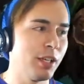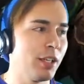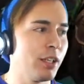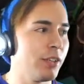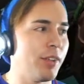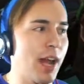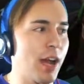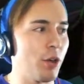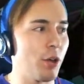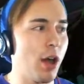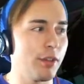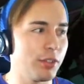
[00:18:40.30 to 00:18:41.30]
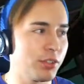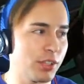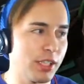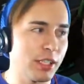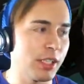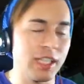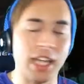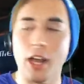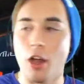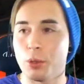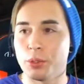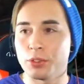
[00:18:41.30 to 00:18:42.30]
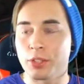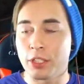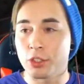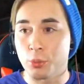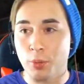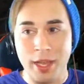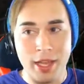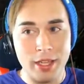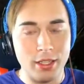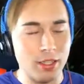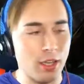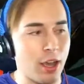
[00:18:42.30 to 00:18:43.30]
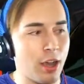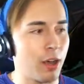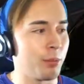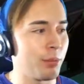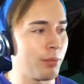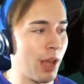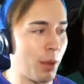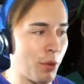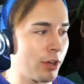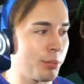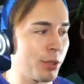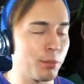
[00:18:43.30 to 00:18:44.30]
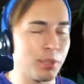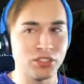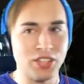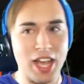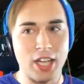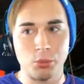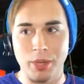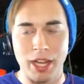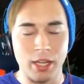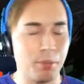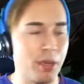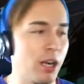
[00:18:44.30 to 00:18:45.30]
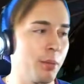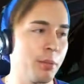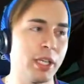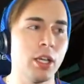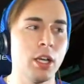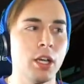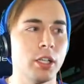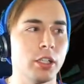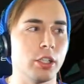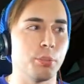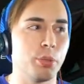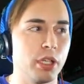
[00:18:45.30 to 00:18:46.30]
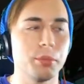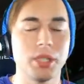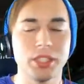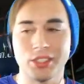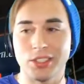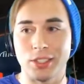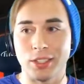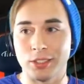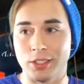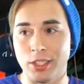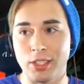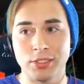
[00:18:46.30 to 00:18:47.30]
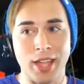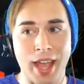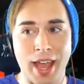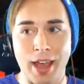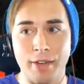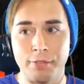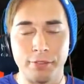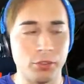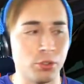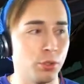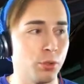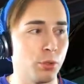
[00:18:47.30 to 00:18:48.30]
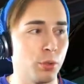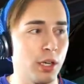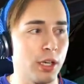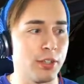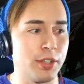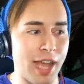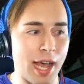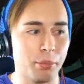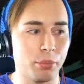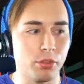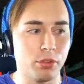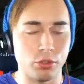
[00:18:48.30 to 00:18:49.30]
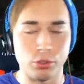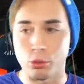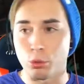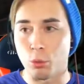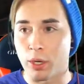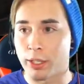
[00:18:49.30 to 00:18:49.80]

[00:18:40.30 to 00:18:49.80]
Now, obviously, you can't always get your way. I wanted to build my stacks, but I had a pet on me. You pretty much just have to adapt to what you